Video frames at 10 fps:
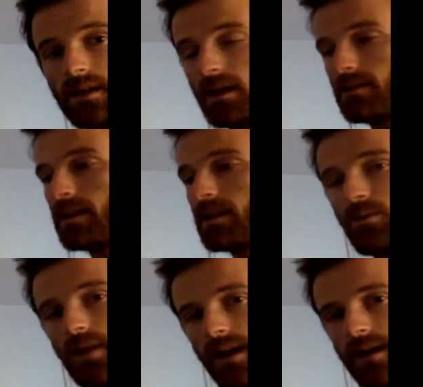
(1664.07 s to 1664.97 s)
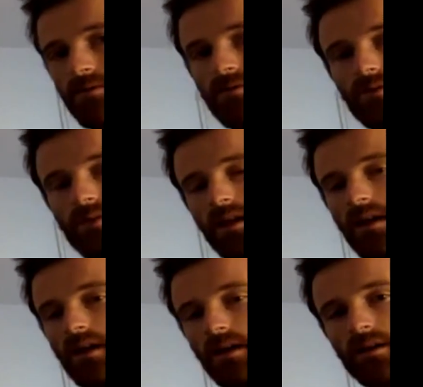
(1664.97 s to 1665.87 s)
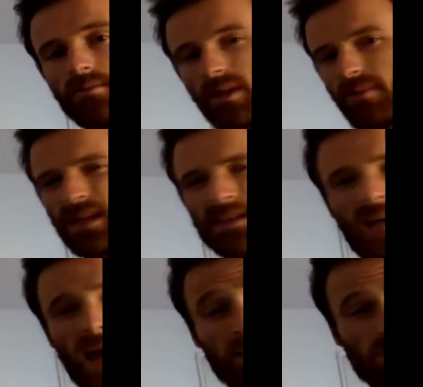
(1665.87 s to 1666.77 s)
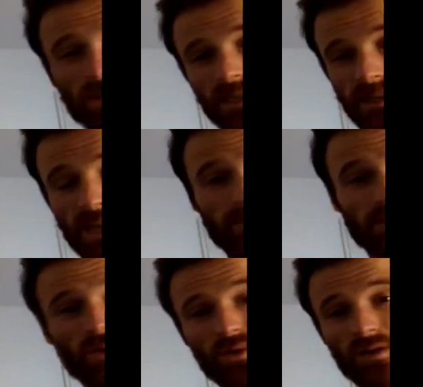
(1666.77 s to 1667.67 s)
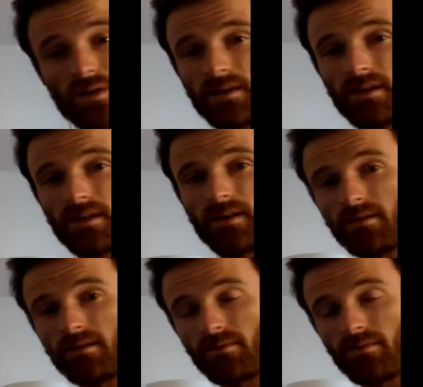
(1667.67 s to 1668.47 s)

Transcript: And then you would have maybe average exam score on the